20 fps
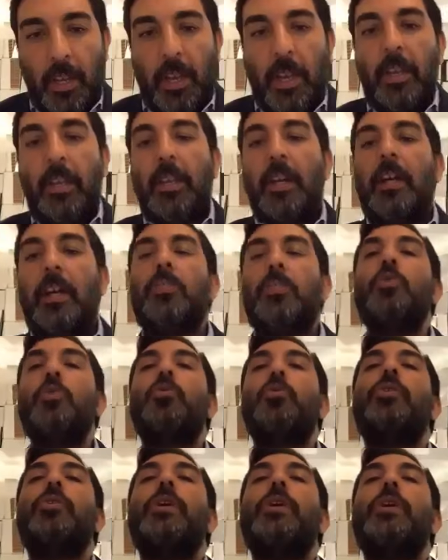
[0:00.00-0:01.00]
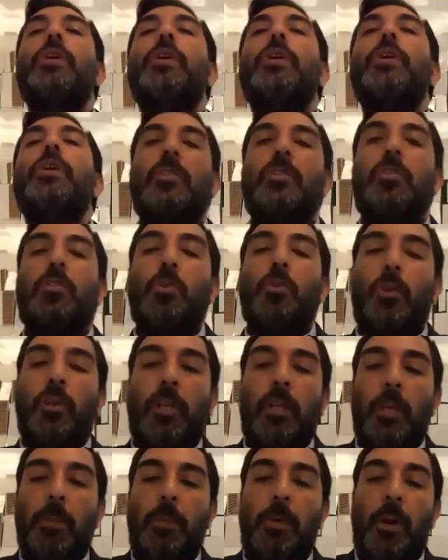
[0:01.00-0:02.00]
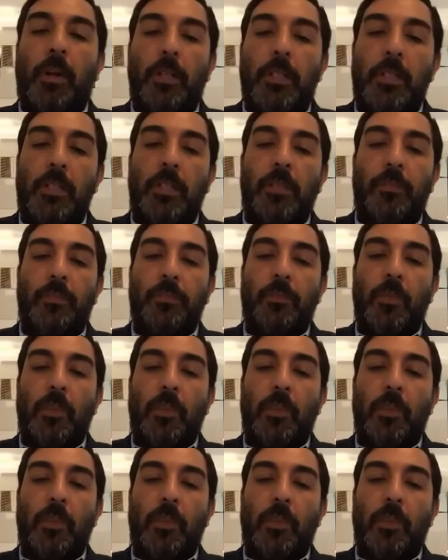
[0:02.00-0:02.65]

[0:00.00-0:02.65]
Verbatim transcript: And a new reality is dawning upon us.